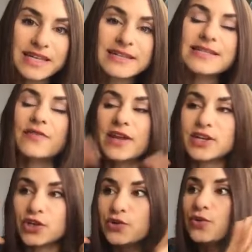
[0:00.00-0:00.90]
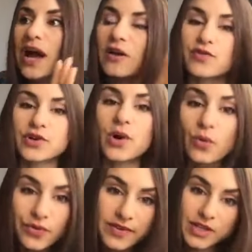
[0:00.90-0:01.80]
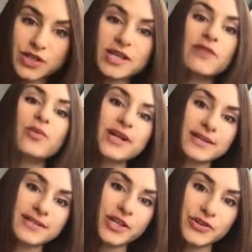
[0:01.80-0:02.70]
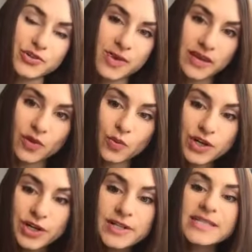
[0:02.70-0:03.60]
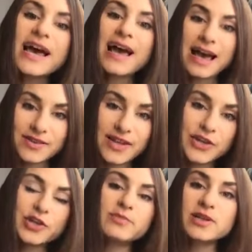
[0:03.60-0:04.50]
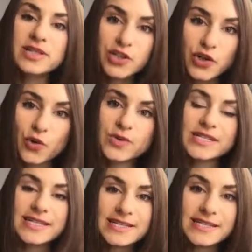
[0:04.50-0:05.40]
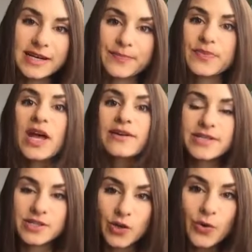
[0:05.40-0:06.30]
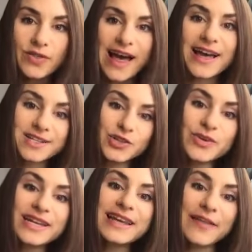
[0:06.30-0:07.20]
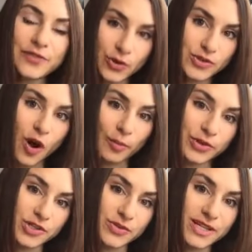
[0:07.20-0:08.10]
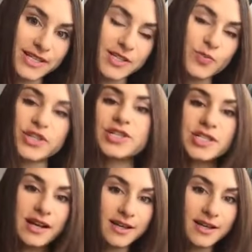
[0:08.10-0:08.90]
means that you have your own vision of what it is that you're doing in the world, and then you're building your own system so that you can get those opportunities, which